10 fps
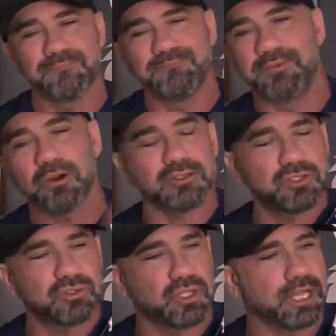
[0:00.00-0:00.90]

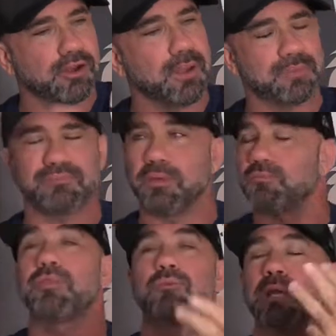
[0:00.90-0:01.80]
First year up
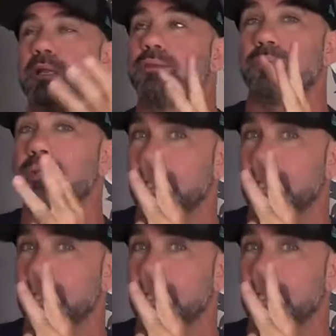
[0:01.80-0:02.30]
to three.